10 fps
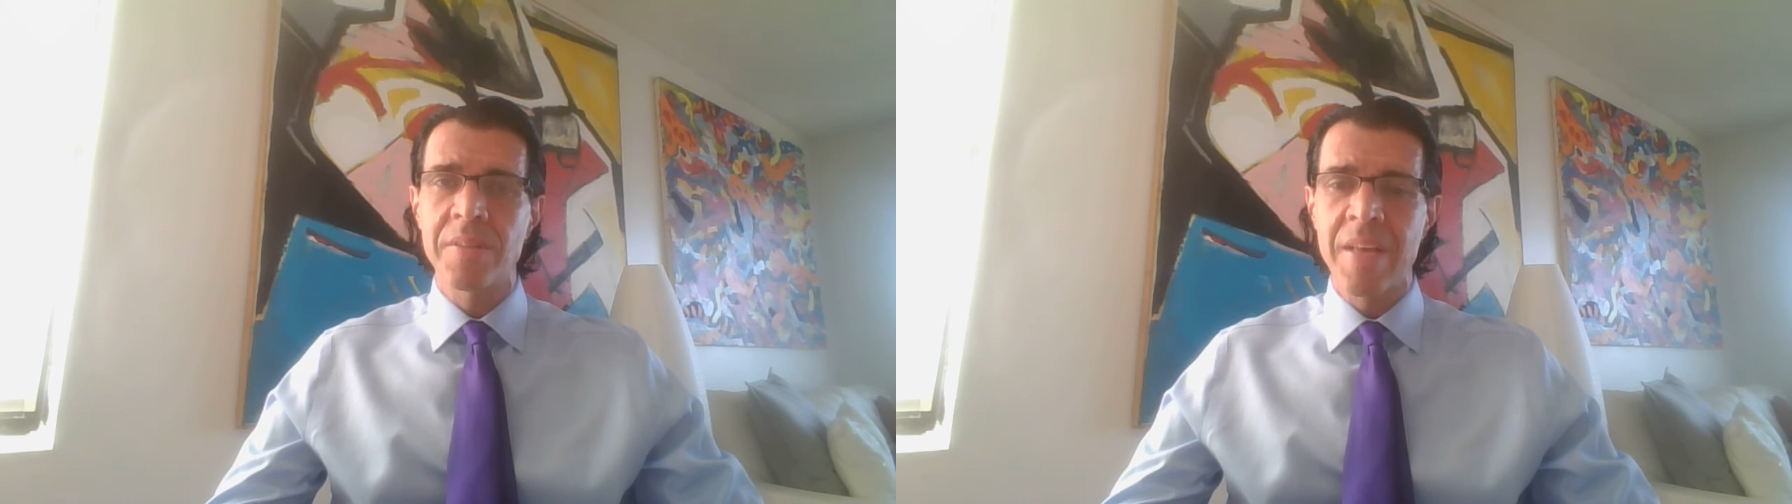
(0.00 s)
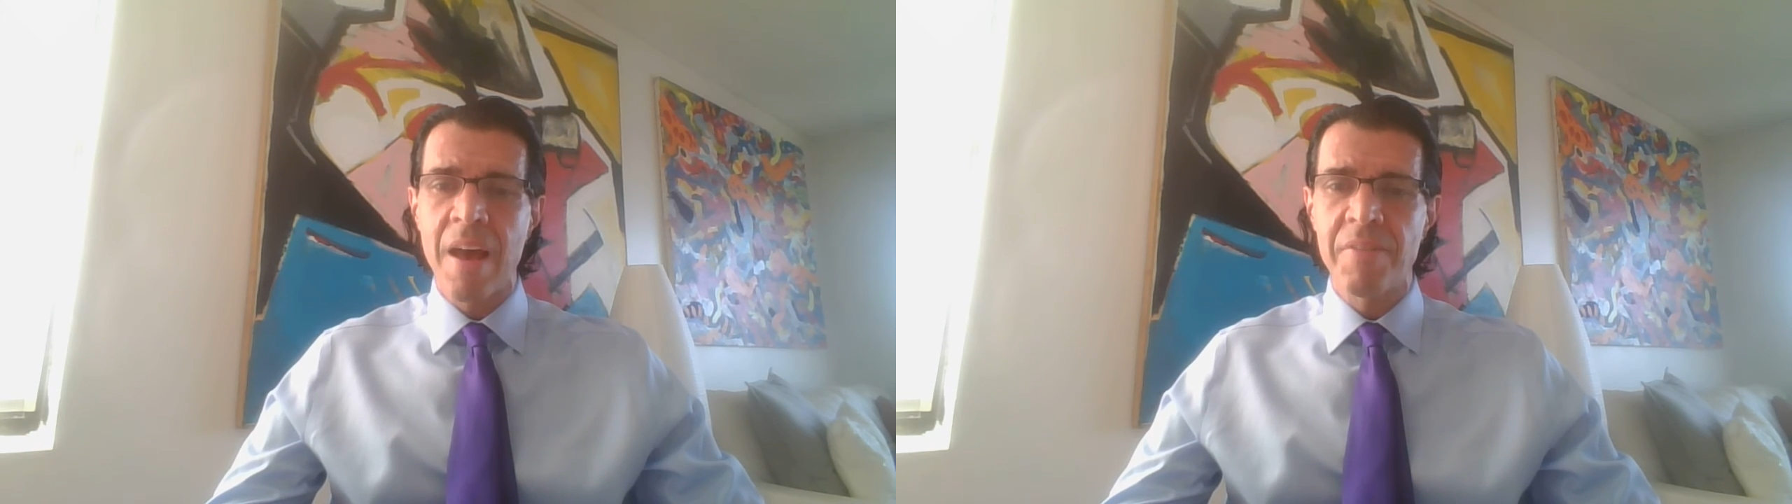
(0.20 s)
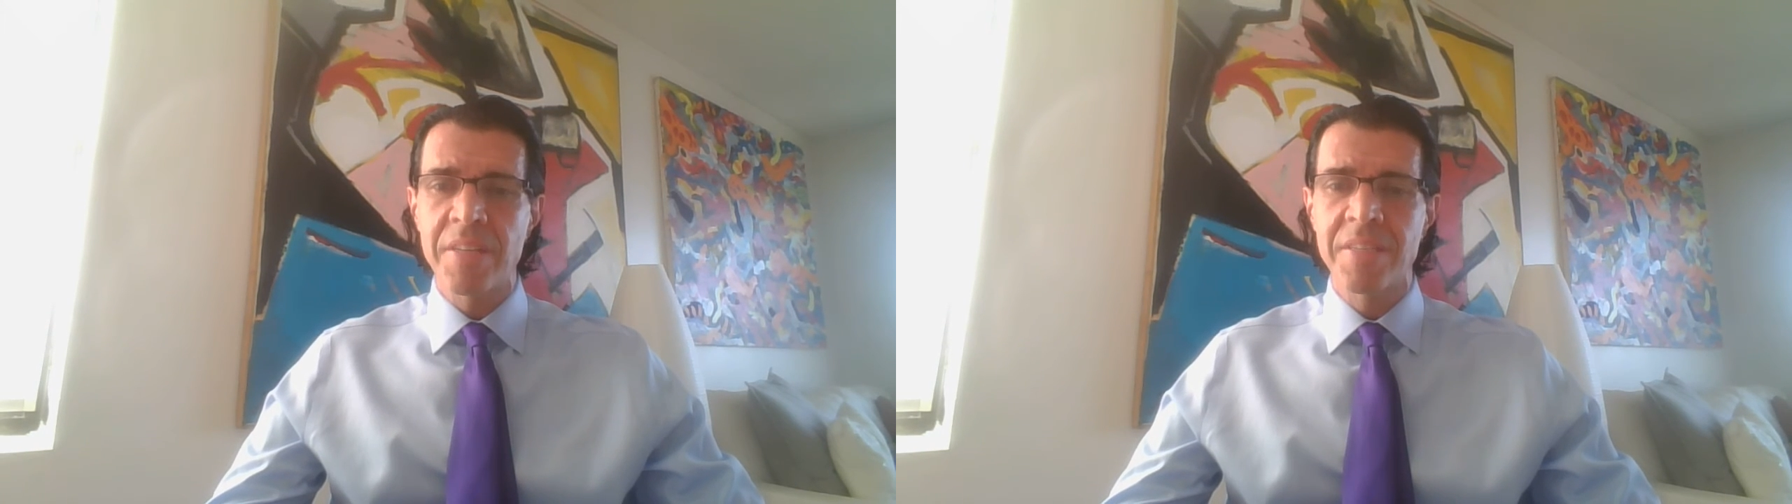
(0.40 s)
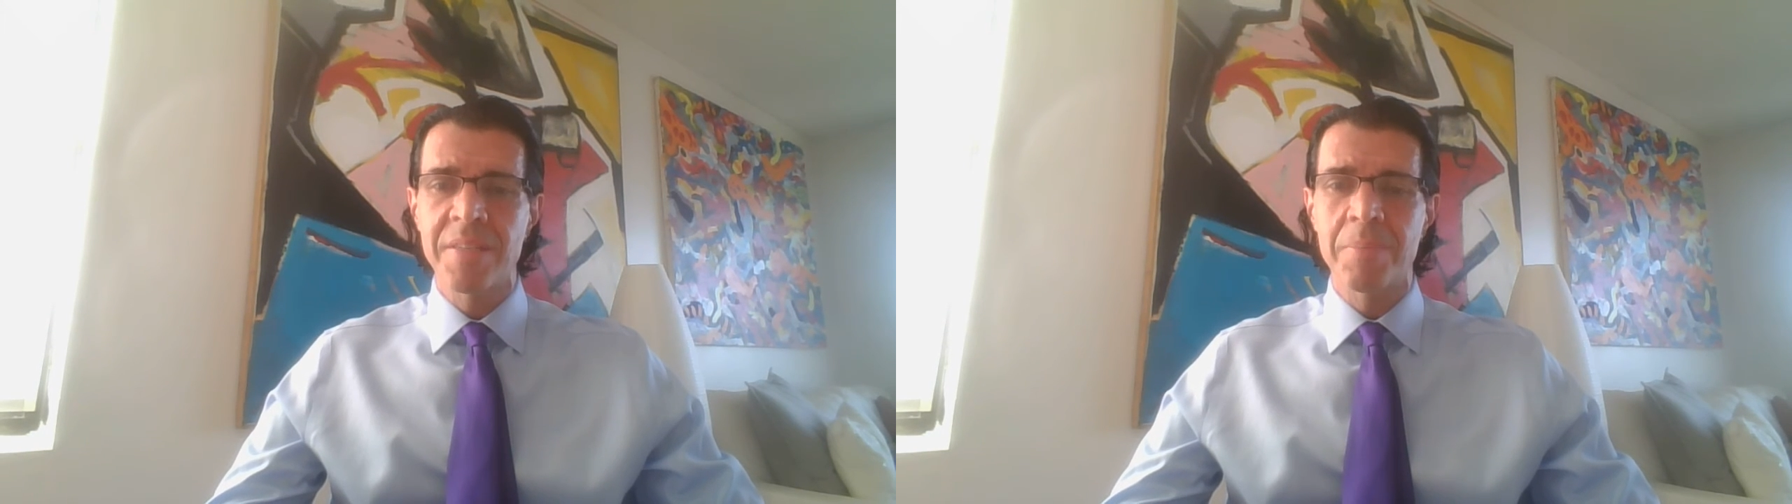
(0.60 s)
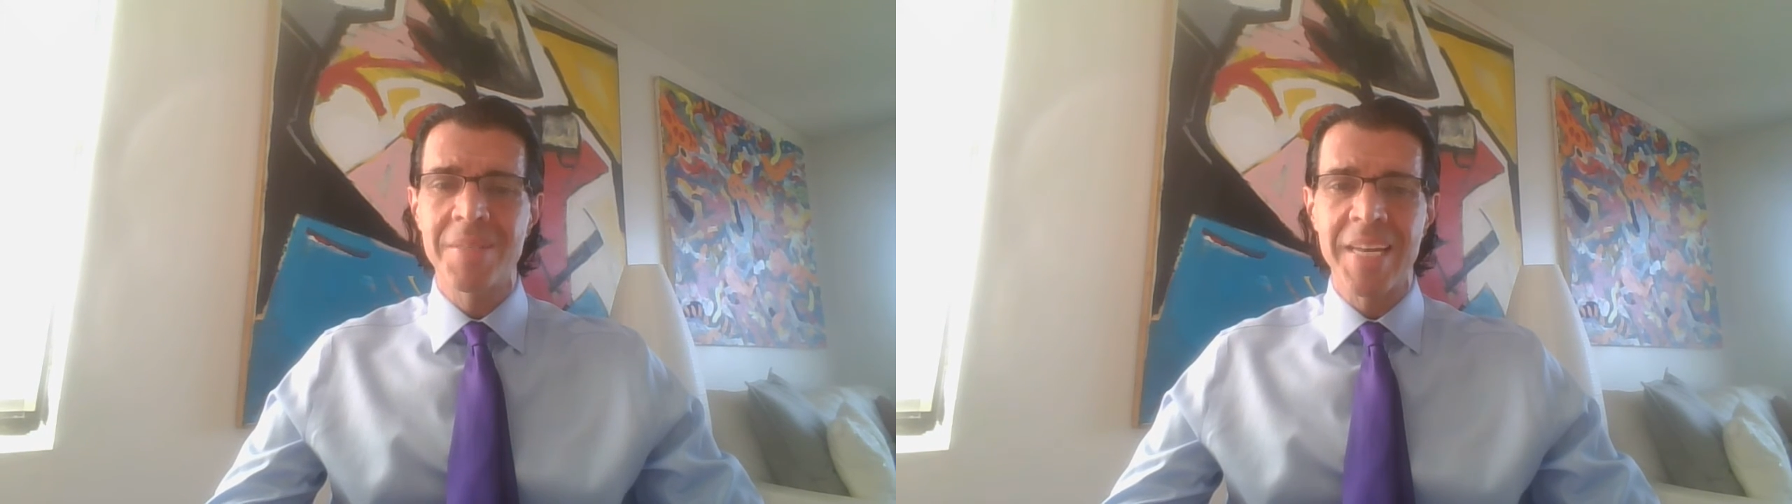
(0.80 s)
having
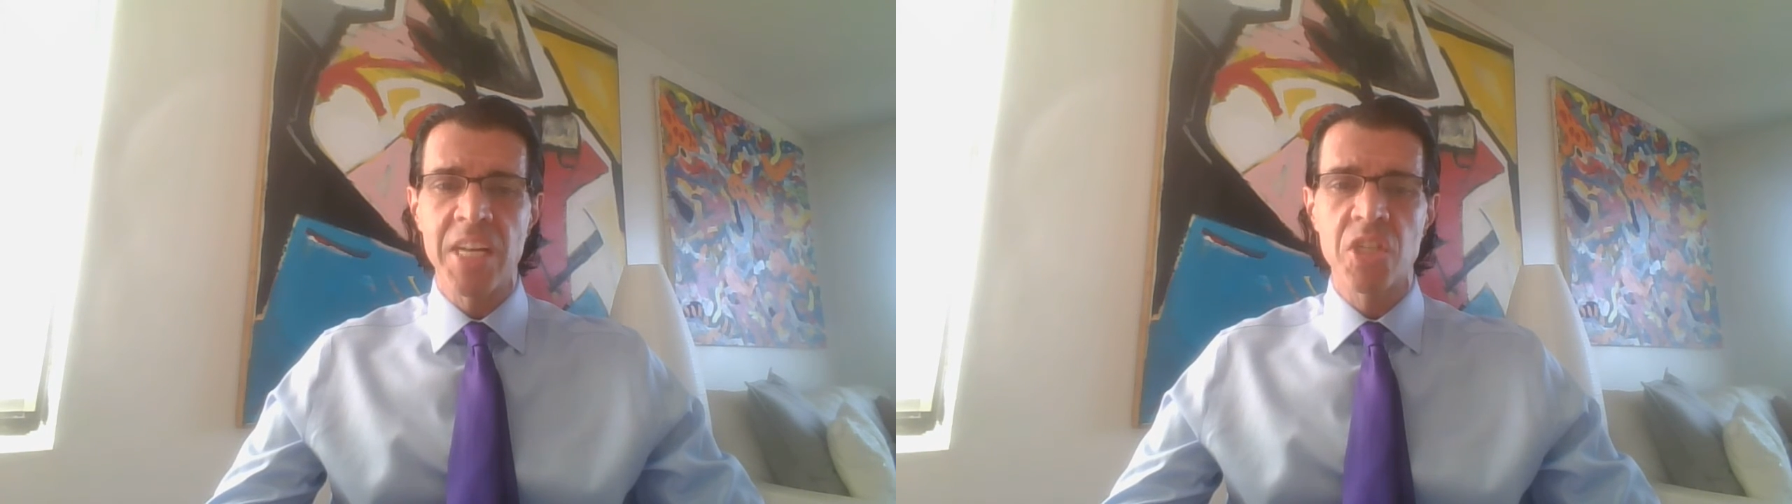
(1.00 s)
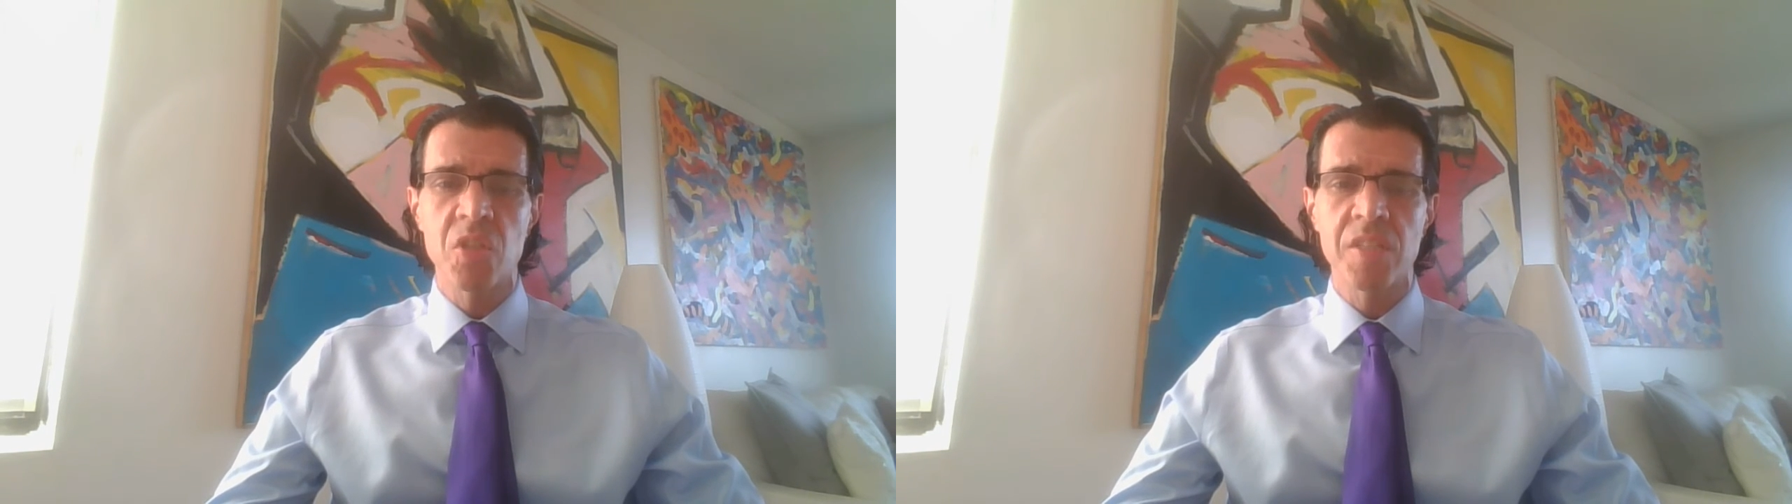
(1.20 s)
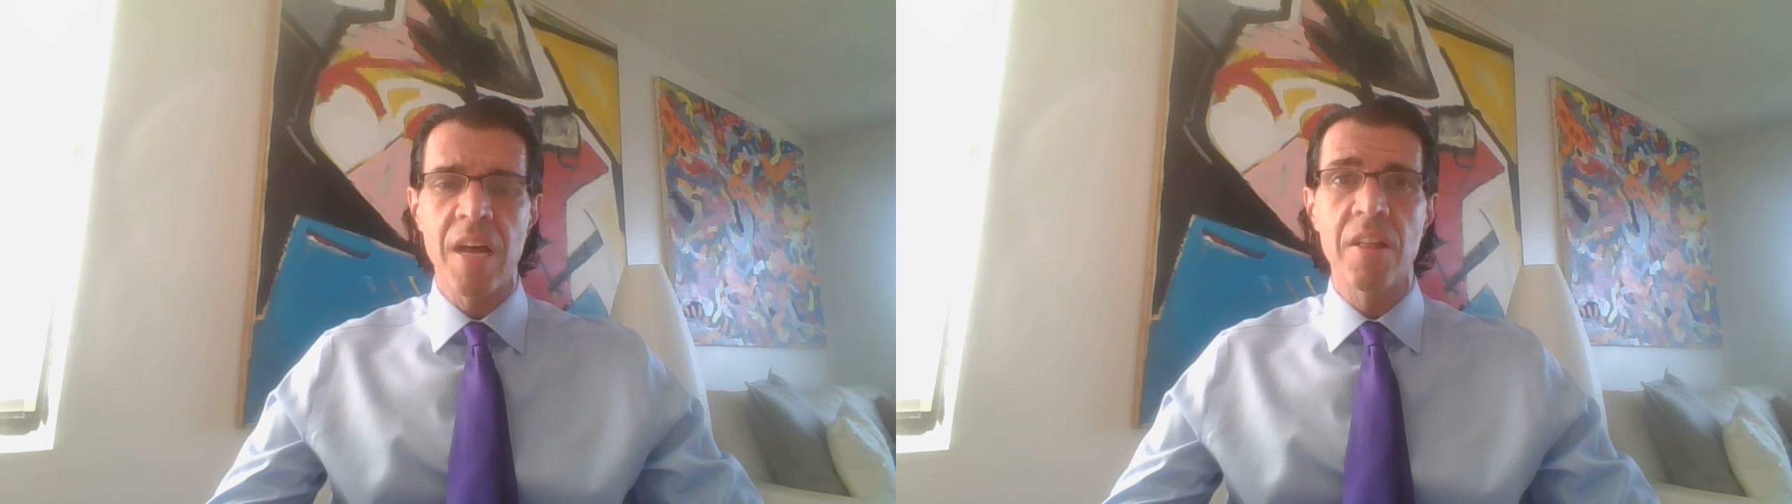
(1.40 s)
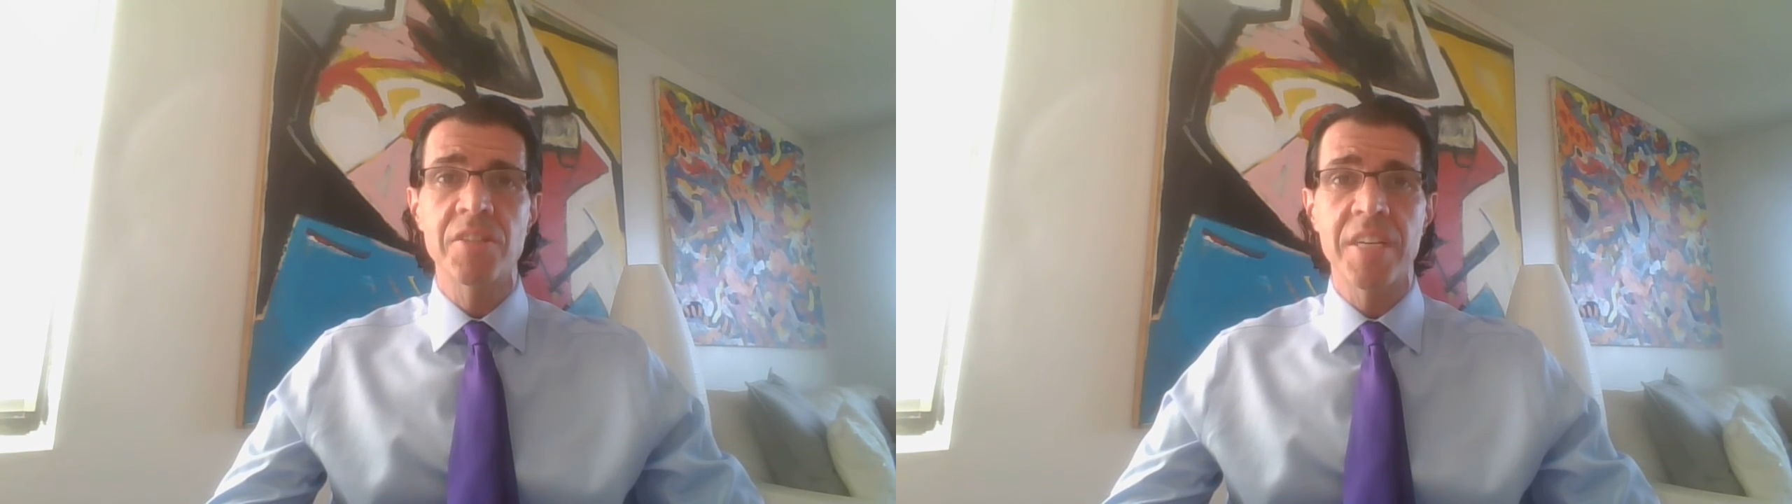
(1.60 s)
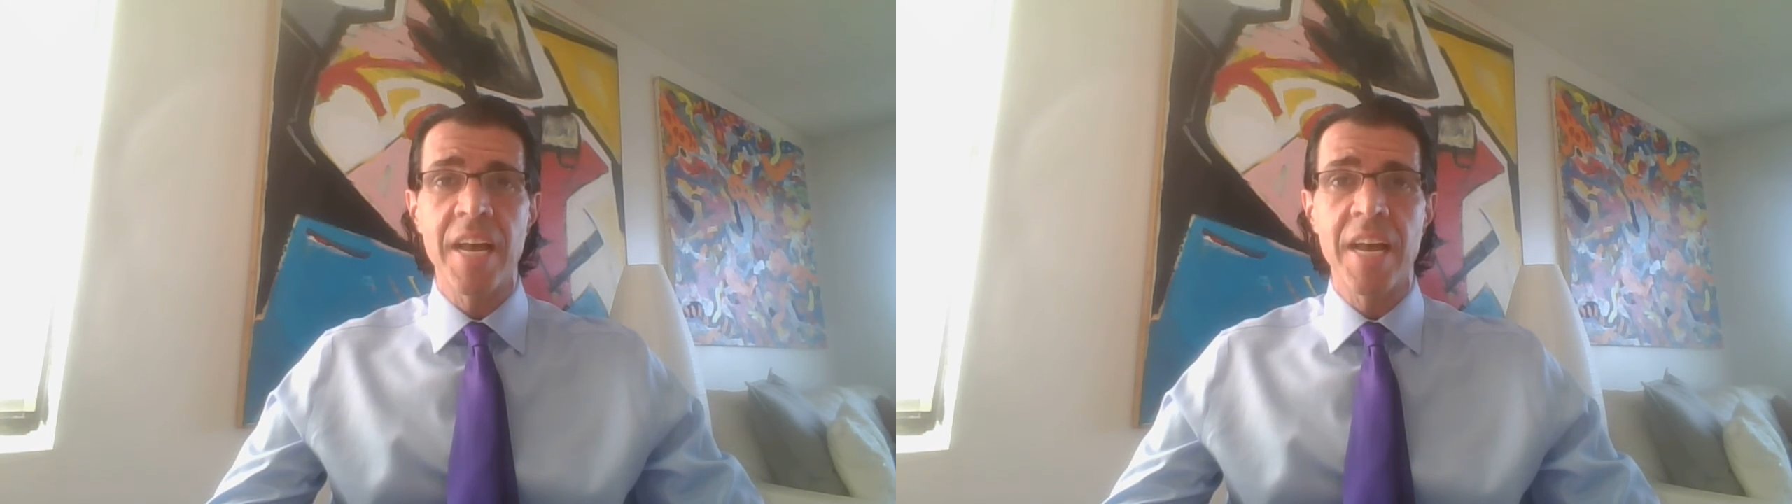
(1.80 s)
substantial knowledge and